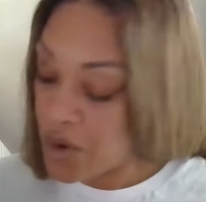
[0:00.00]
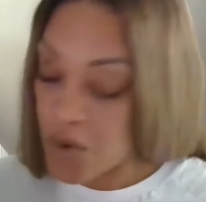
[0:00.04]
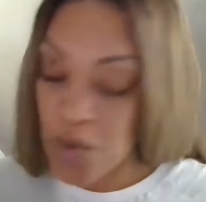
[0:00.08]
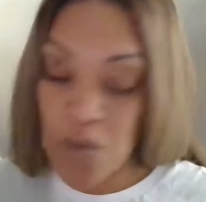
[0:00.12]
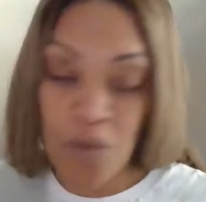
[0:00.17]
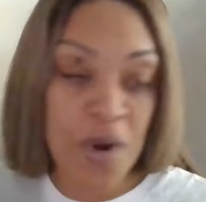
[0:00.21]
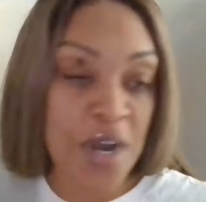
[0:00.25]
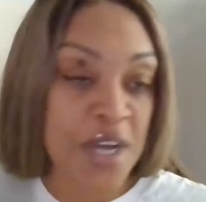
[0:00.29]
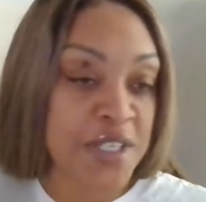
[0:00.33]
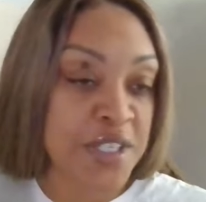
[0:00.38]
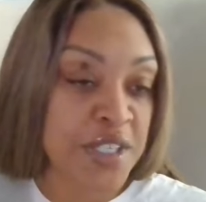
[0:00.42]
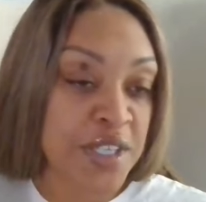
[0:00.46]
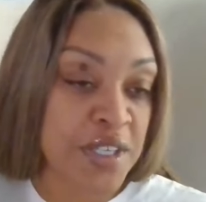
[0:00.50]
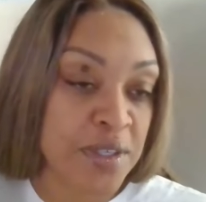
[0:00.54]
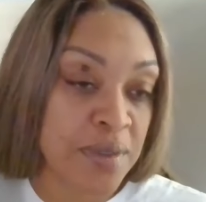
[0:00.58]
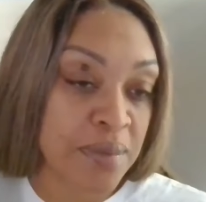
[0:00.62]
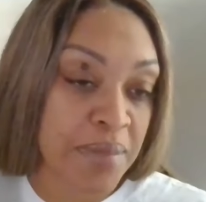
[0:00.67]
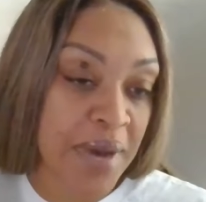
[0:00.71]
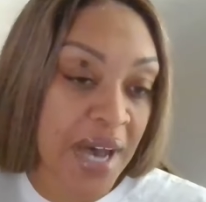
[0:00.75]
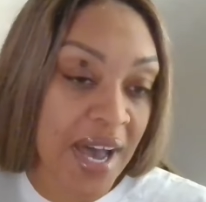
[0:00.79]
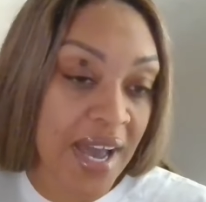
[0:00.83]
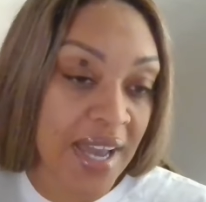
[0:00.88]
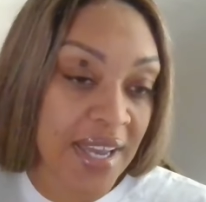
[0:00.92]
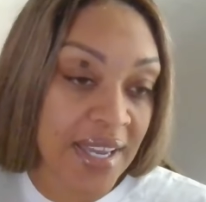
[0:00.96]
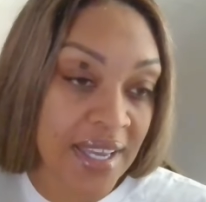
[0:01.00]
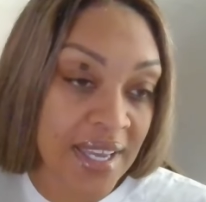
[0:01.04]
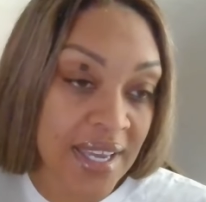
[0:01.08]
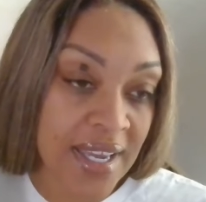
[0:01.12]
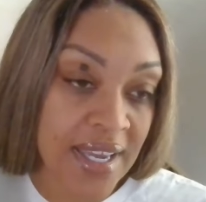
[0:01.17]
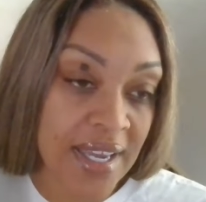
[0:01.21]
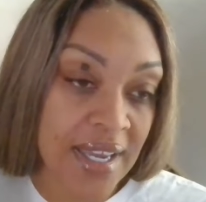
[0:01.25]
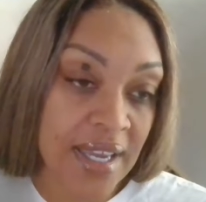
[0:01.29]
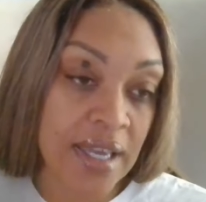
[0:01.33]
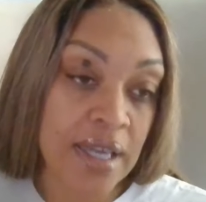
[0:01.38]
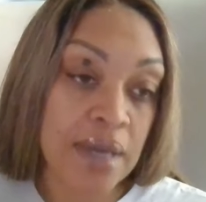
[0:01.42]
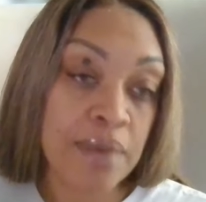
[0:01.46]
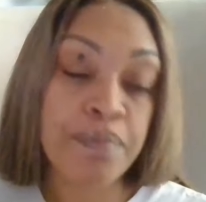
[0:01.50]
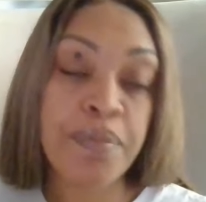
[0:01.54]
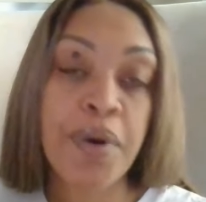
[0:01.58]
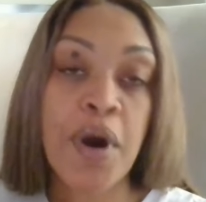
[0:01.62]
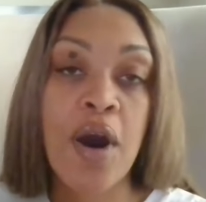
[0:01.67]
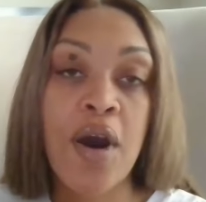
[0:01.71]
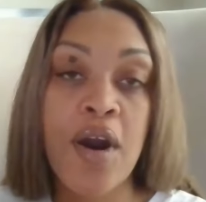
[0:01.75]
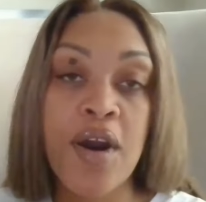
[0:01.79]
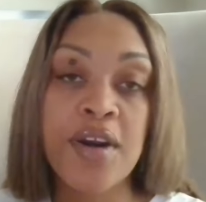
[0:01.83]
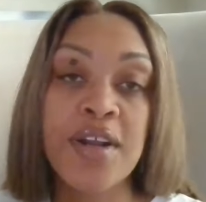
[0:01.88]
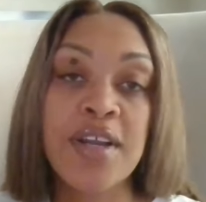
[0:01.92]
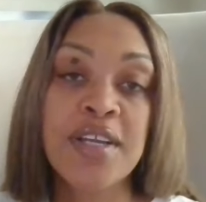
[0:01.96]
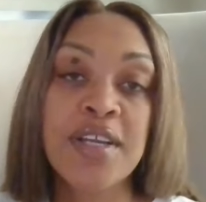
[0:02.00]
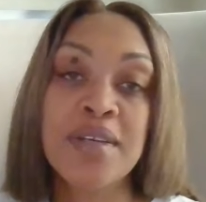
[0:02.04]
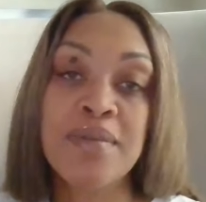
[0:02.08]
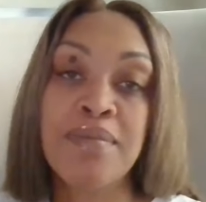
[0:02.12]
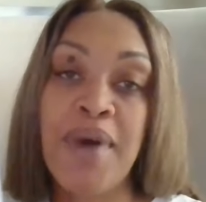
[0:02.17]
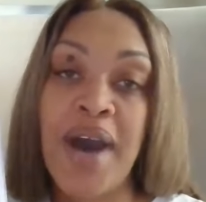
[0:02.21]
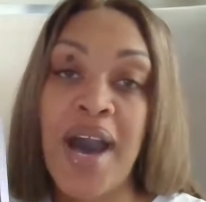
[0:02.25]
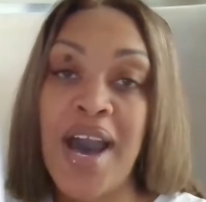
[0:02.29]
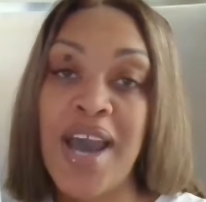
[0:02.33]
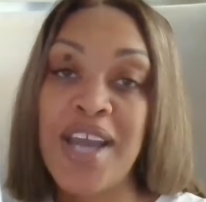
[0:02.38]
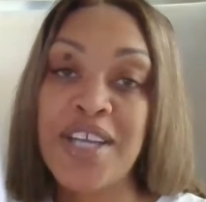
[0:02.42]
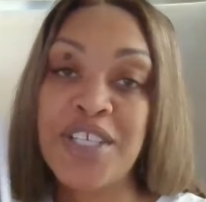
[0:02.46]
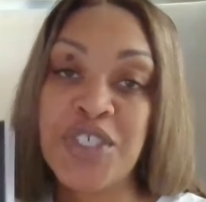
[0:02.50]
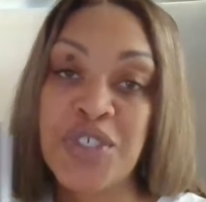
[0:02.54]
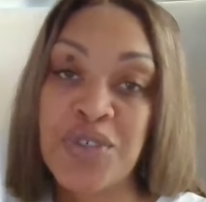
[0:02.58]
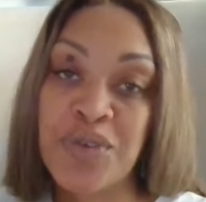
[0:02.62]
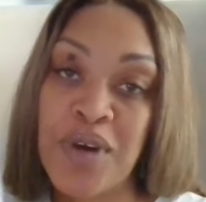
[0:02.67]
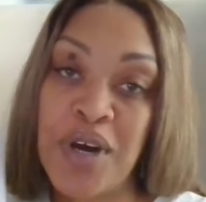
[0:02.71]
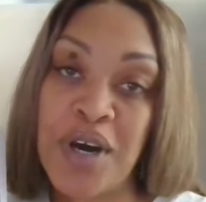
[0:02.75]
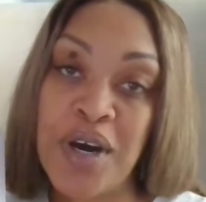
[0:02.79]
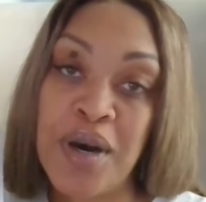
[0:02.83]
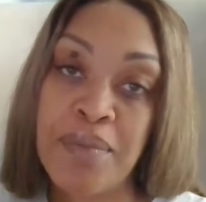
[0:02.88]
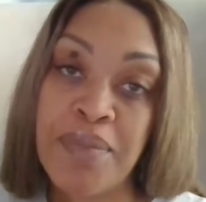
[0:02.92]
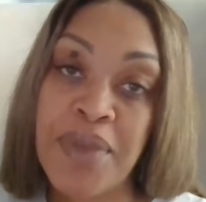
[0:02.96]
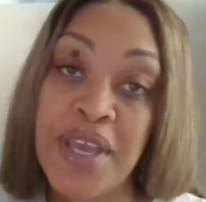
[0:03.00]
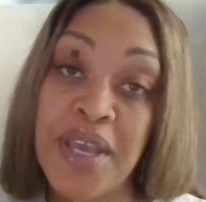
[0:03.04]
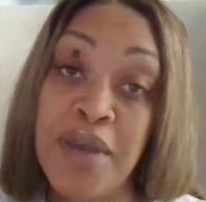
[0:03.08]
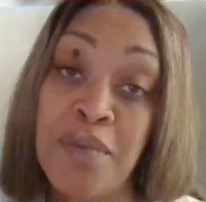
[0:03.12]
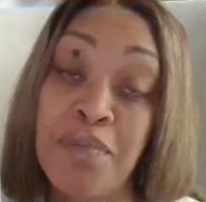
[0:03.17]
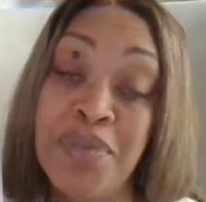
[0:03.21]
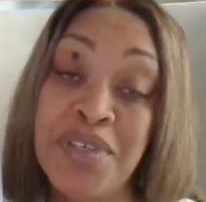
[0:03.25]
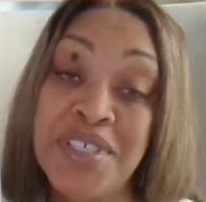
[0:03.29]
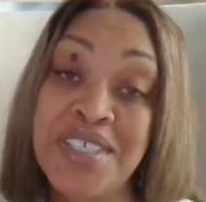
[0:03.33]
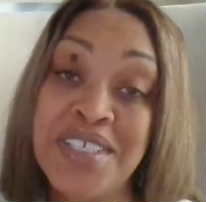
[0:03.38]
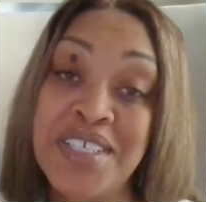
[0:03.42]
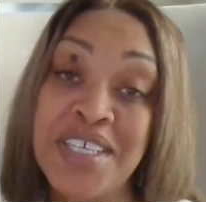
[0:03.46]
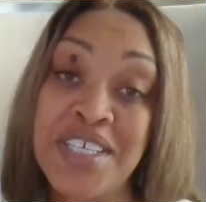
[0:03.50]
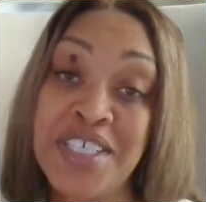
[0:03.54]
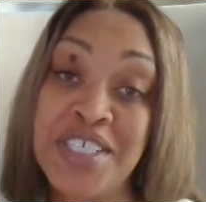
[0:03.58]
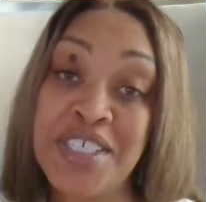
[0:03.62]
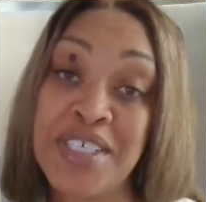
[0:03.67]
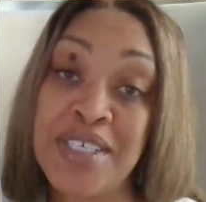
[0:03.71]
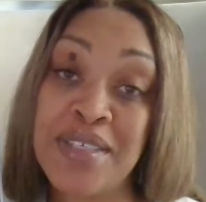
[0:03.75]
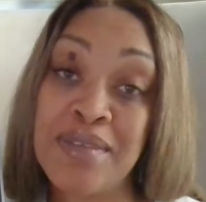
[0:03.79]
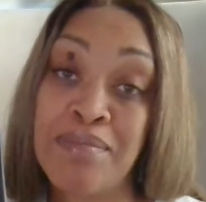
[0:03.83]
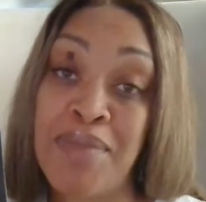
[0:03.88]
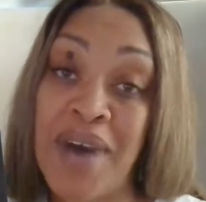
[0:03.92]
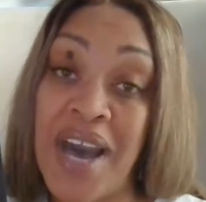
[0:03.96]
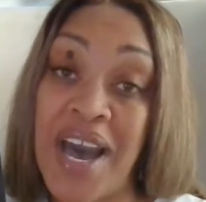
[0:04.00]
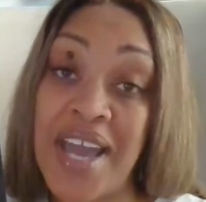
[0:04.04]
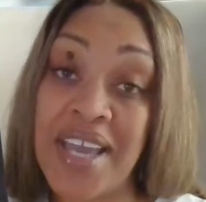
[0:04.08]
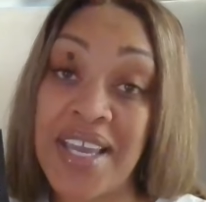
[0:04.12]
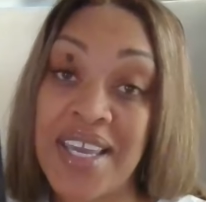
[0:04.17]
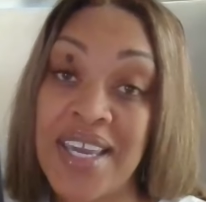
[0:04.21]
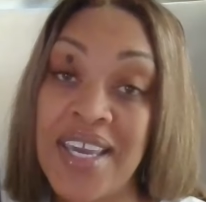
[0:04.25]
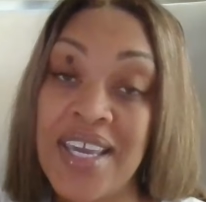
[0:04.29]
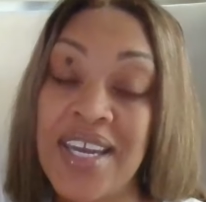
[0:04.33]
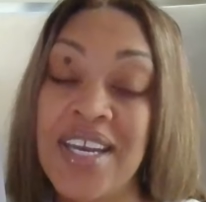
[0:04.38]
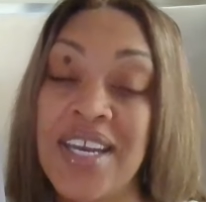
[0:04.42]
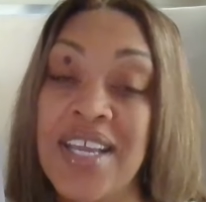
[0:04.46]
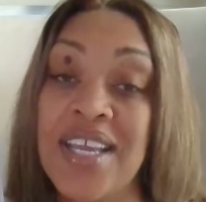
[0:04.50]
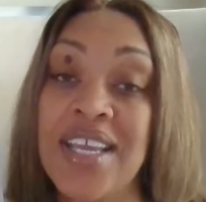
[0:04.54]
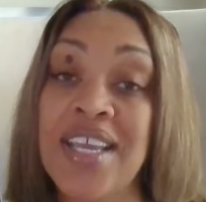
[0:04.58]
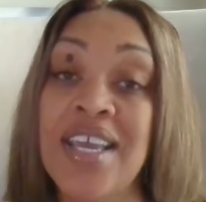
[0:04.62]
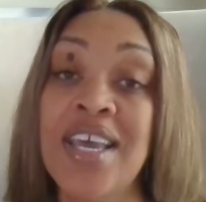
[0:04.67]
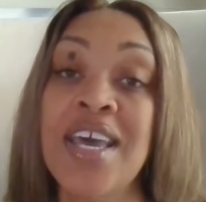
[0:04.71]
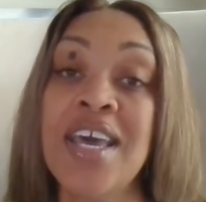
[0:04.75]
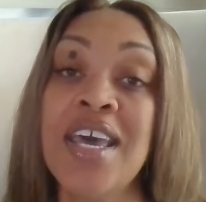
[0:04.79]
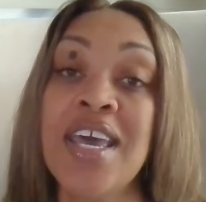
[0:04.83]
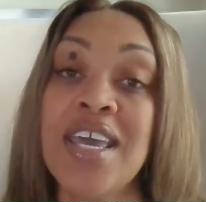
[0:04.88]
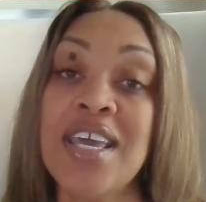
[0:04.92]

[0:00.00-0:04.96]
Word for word: Rescued by King, Pardoned by Trump, and Positioned by Kennedy.